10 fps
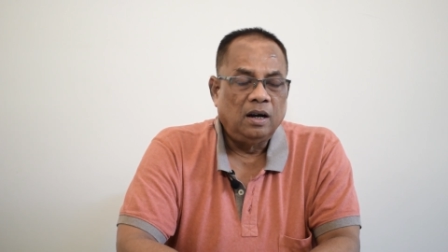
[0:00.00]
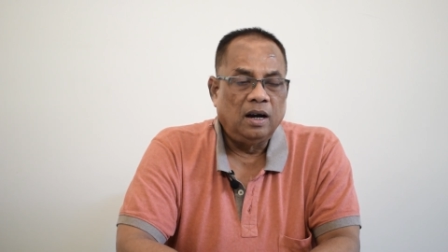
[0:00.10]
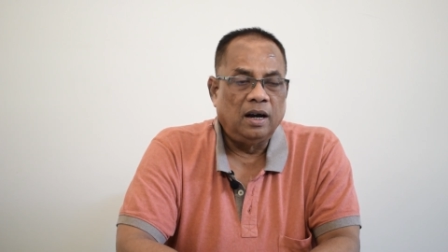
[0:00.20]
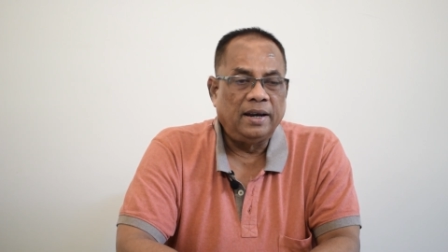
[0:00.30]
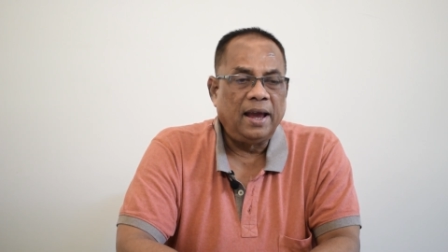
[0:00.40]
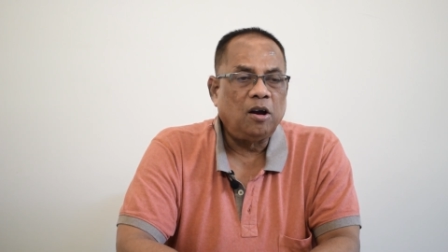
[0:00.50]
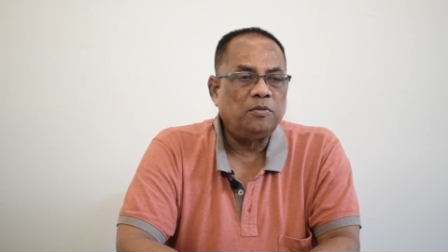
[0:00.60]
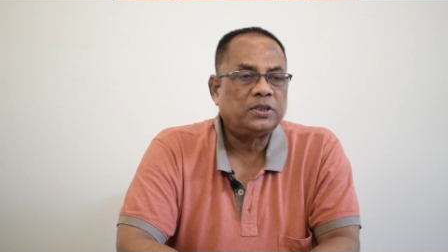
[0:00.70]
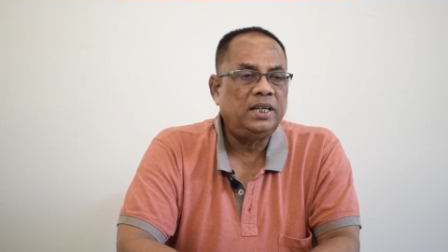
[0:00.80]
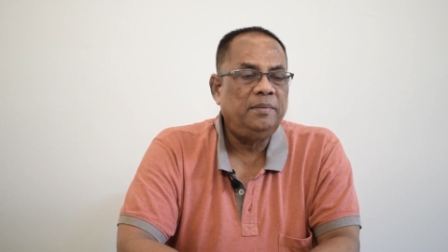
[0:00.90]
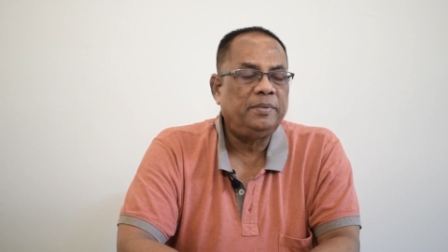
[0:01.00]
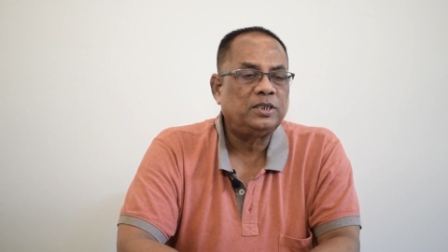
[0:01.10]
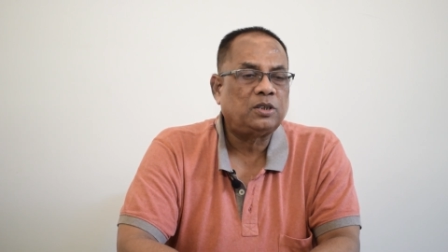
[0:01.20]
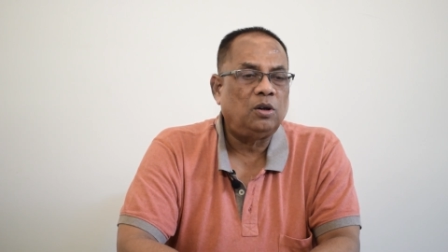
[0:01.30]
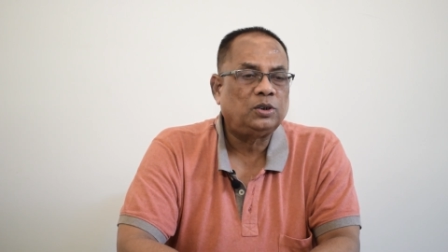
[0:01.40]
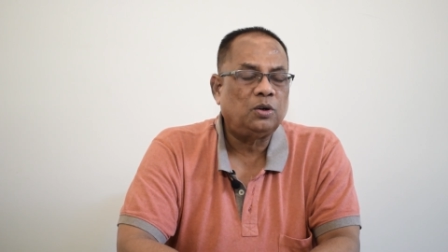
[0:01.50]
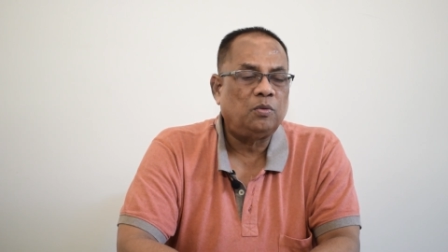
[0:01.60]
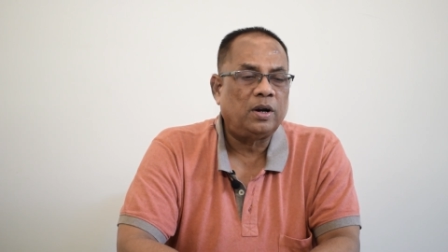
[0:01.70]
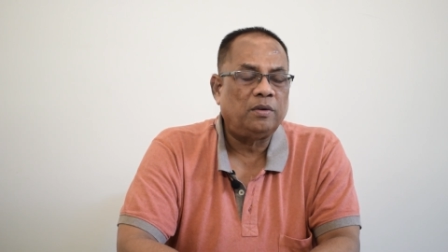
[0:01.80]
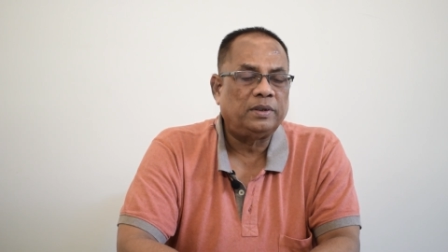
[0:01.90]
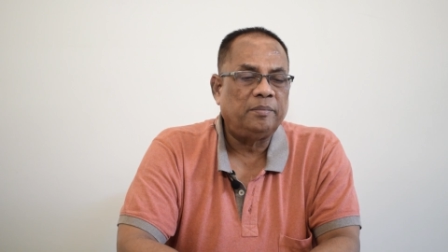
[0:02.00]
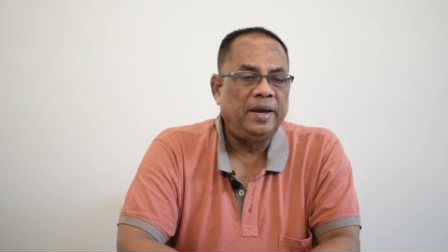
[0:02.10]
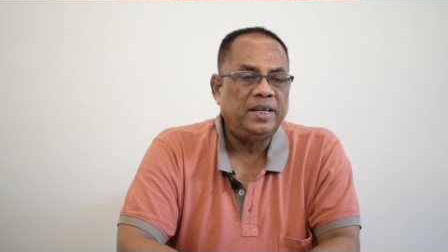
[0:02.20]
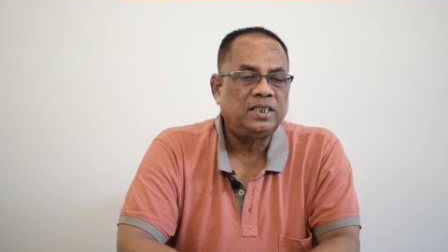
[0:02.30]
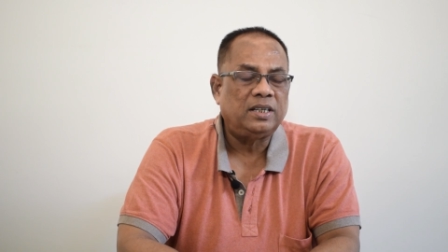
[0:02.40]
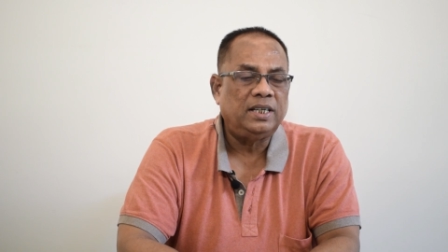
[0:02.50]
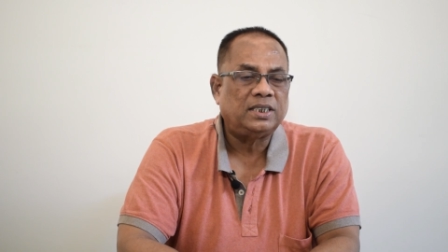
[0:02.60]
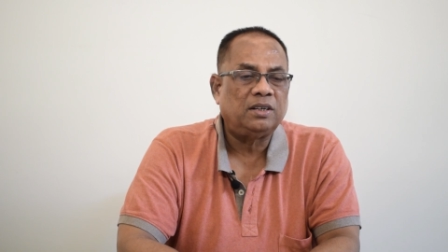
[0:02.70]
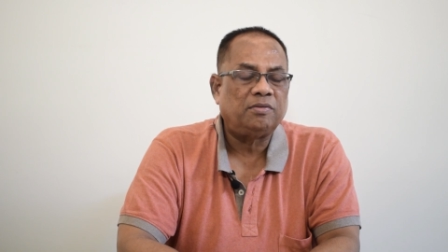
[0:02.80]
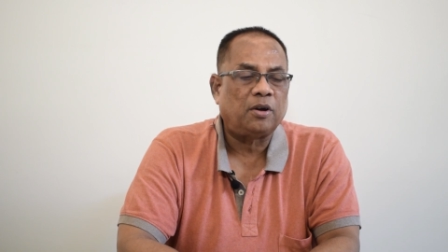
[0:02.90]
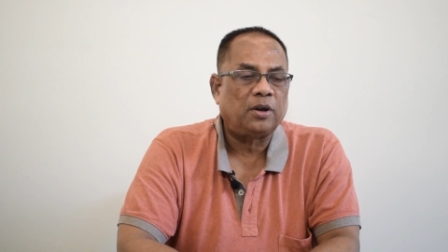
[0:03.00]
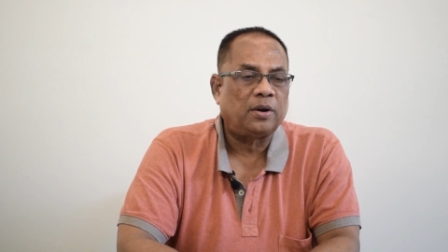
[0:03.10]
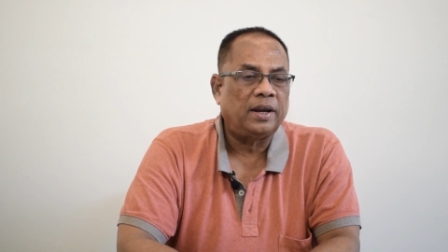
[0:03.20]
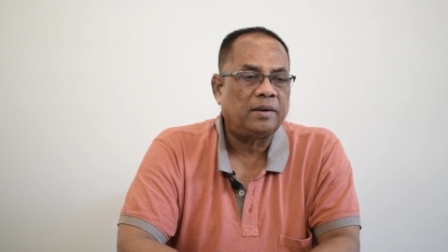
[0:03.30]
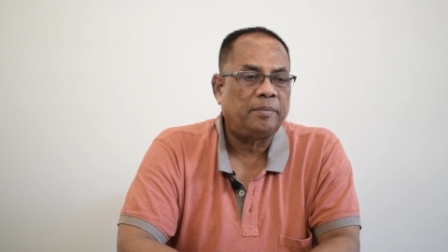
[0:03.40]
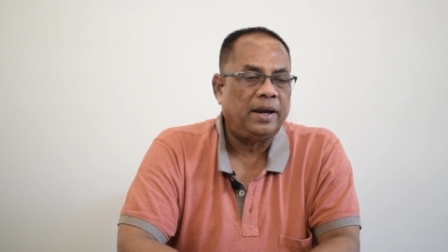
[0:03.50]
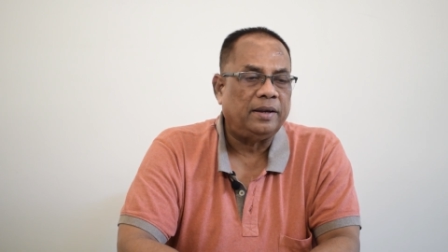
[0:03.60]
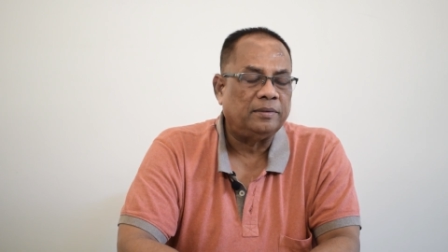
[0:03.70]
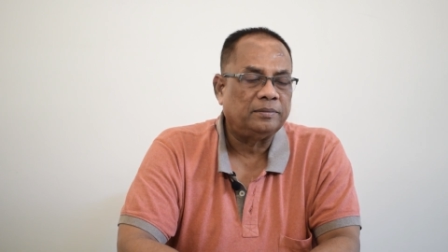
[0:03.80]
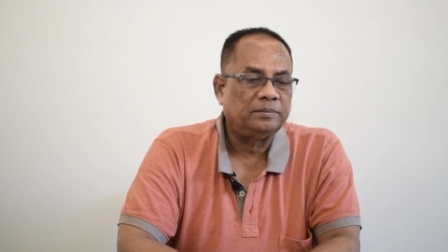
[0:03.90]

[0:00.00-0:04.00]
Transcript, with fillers: Uh, lack of sleep is also one of the major reason for your neck pain